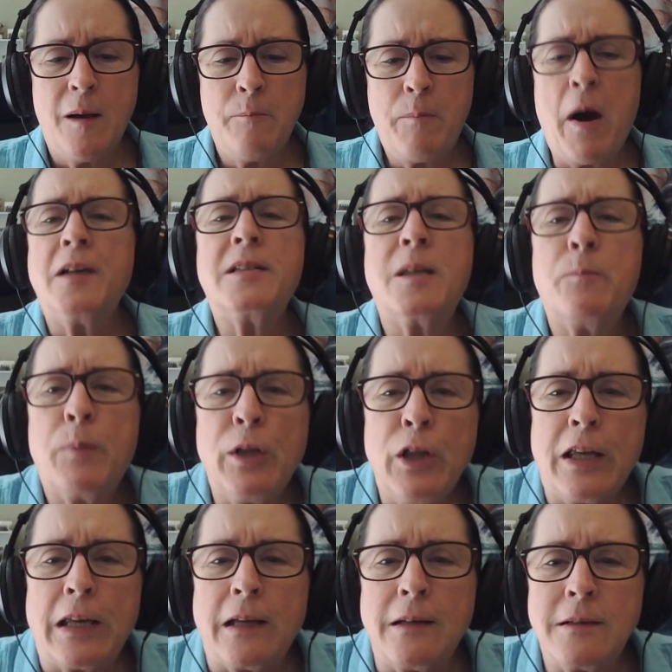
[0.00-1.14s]

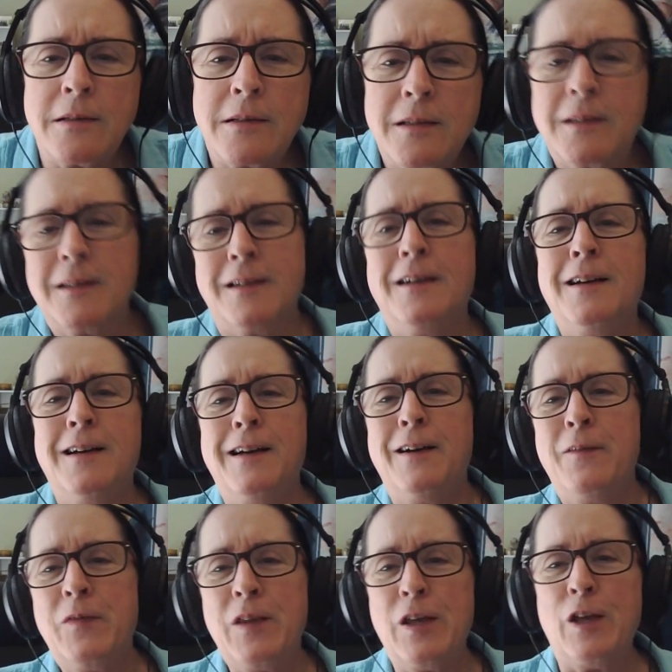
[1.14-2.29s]
possibilities,
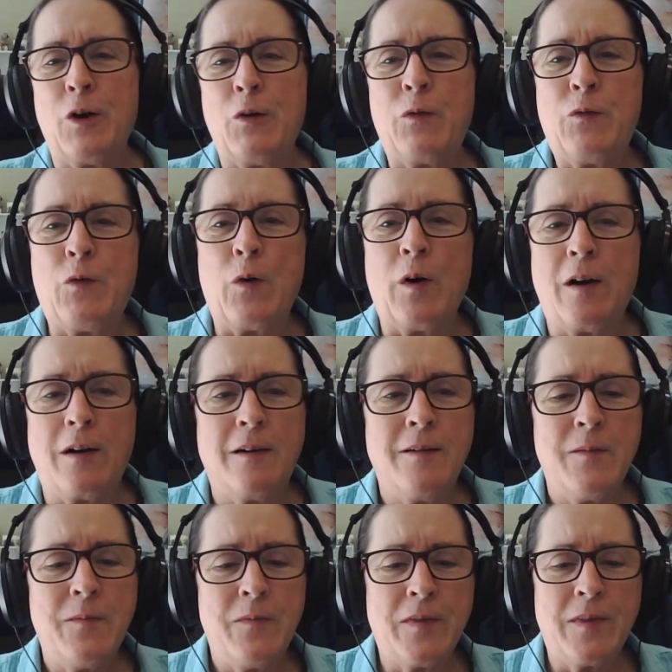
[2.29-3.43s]
for
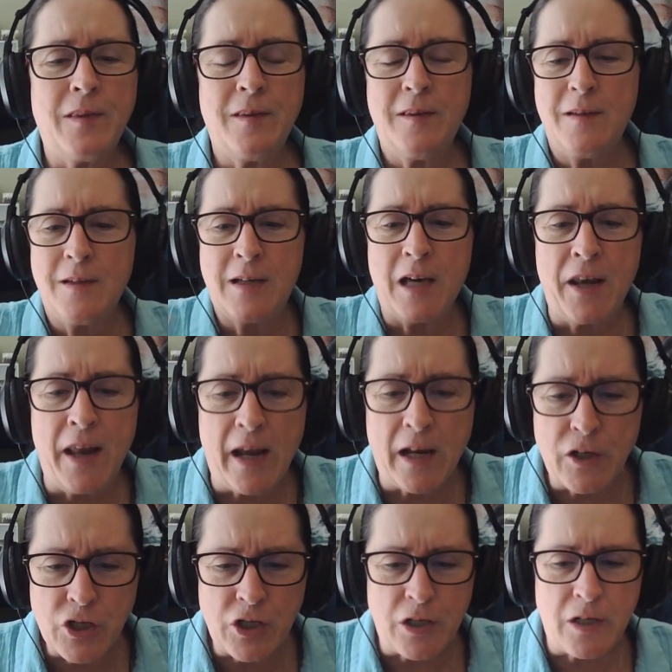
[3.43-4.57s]

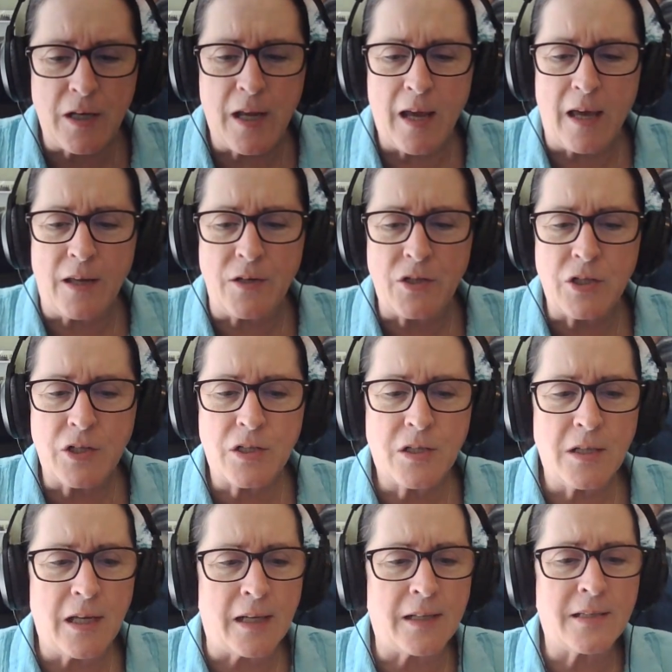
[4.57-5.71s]
connection and
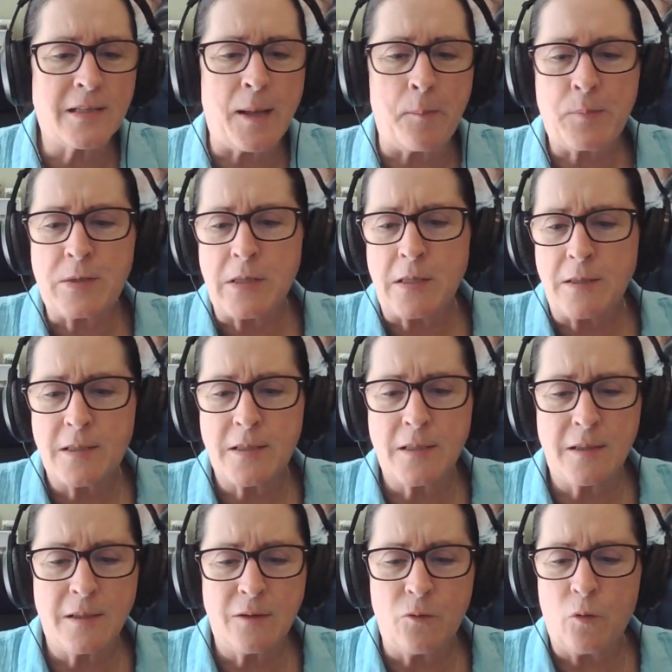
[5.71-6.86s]
just acceptance
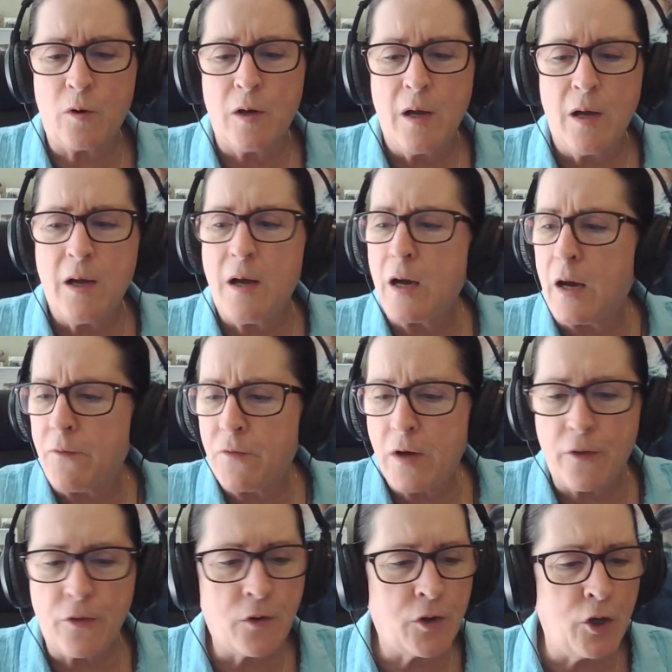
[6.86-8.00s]
of
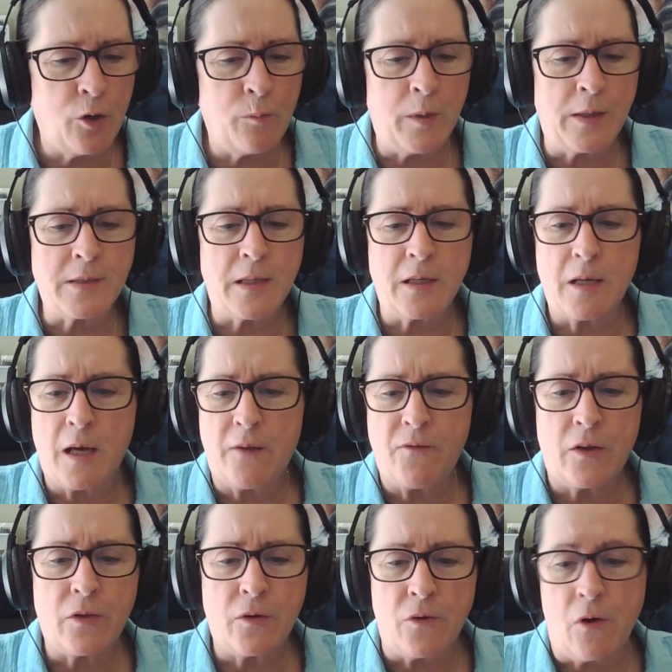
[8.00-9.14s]
other humans and of
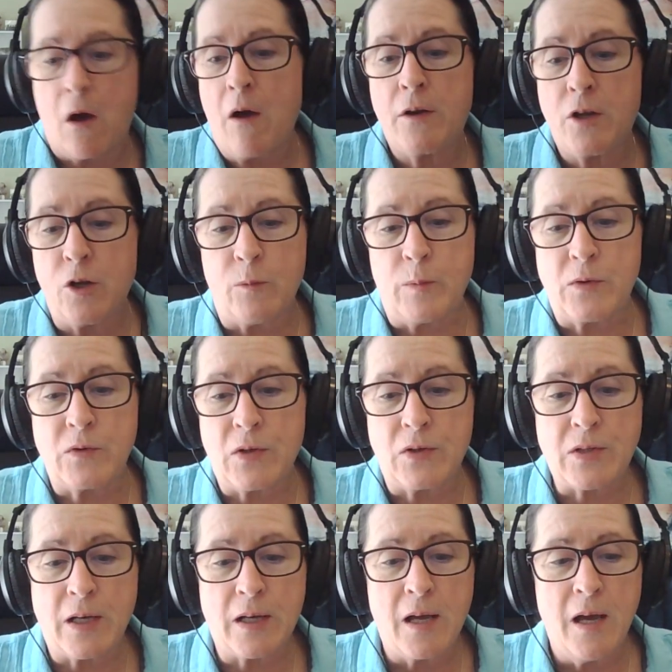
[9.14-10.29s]
other non-humans. And
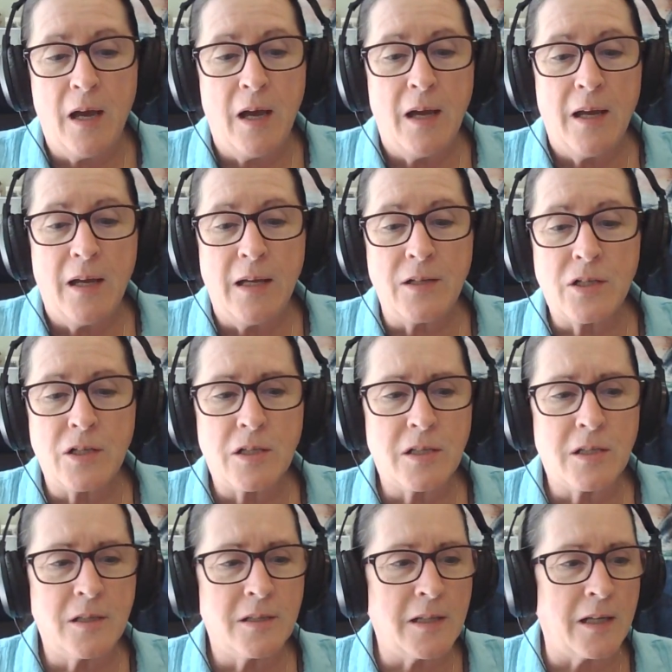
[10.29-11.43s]
it's like,
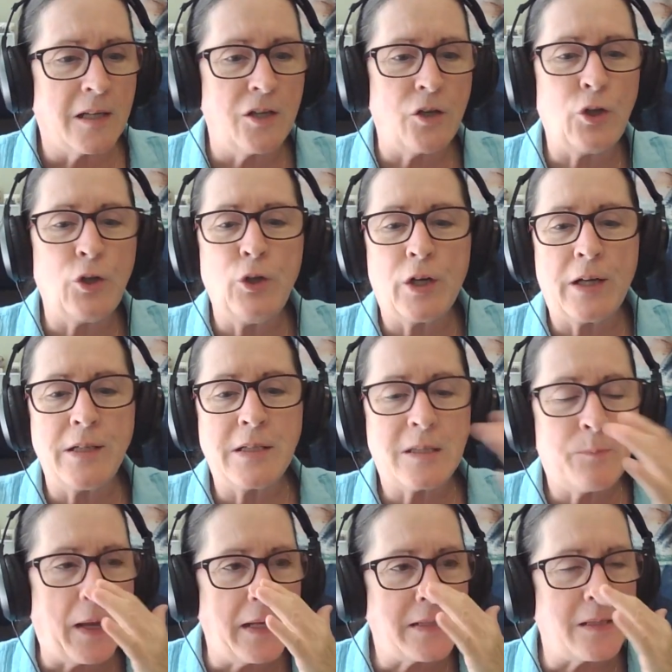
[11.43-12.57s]
you look in
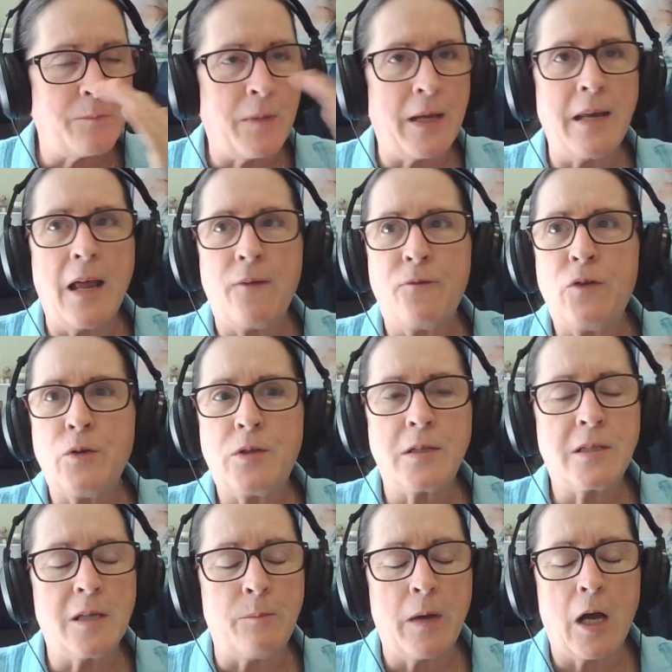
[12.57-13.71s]
space, and my nephew
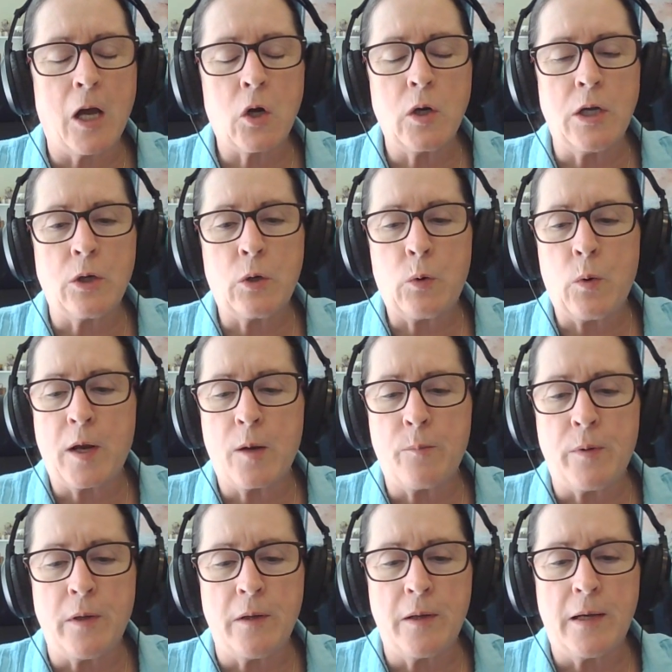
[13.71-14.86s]
does some
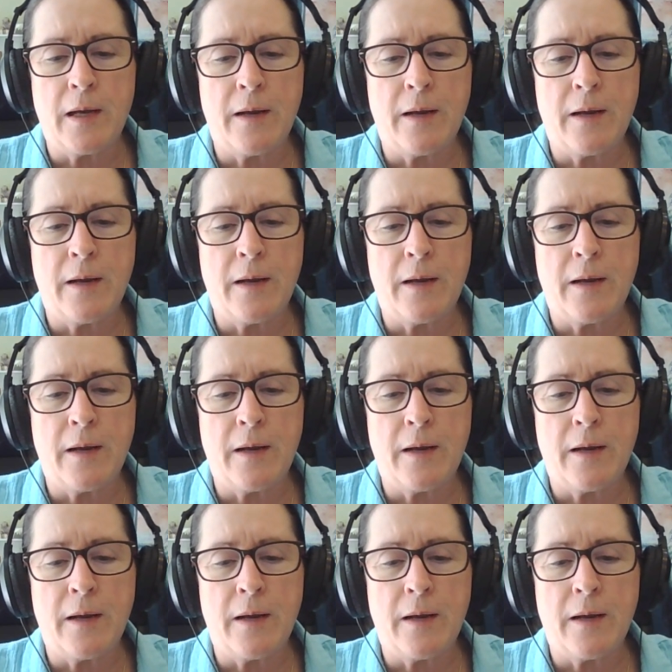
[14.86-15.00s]
incredible